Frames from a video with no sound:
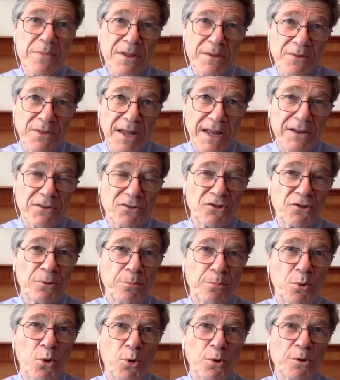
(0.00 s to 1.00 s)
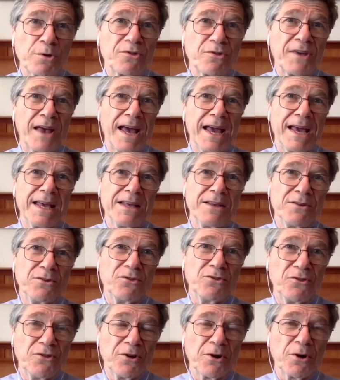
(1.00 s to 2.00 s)
that supports a
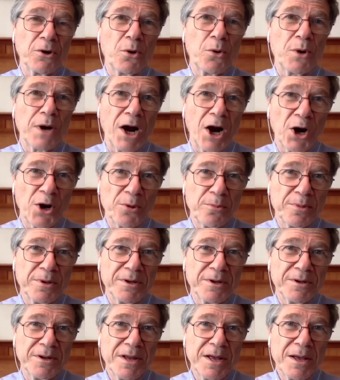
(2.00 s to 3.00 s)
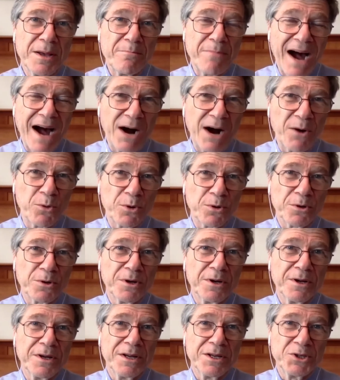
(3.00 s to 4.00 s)
zero carbon power
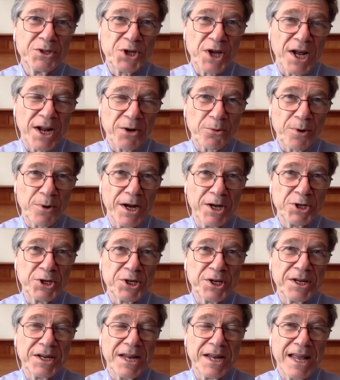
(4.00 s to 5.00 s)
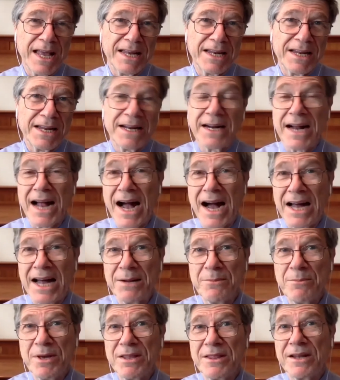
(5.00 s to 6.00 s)
generation in an
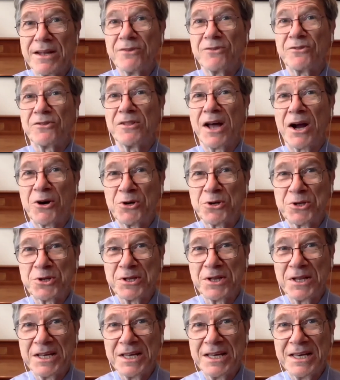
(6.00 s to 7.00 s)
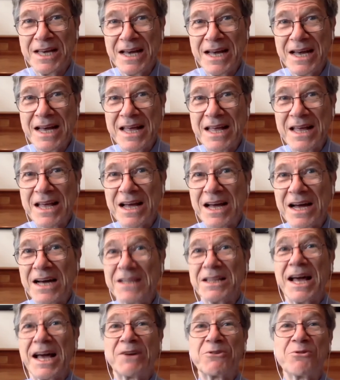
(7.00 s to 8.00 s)
economy that is largely
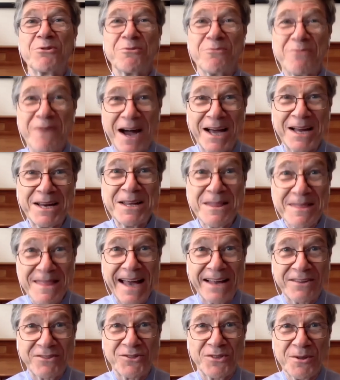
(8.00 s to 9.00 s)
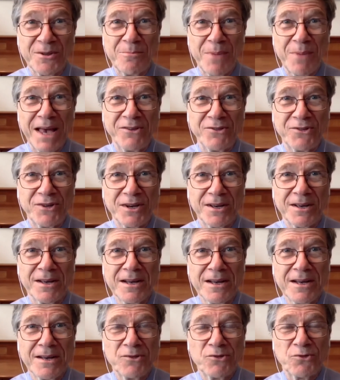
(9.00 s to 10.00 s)
electrified. That's the basic
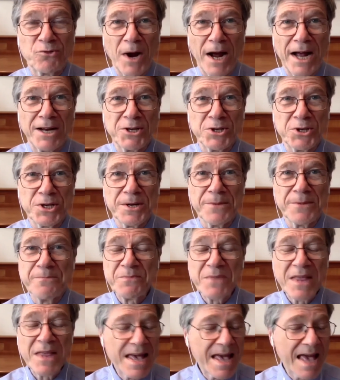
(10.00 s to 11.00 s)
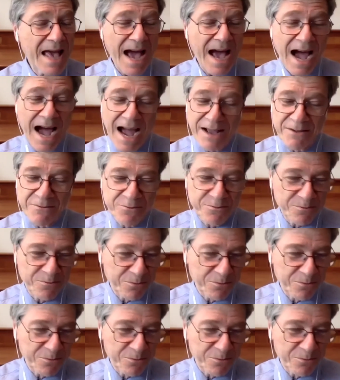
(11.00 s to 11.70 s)
strategy. I've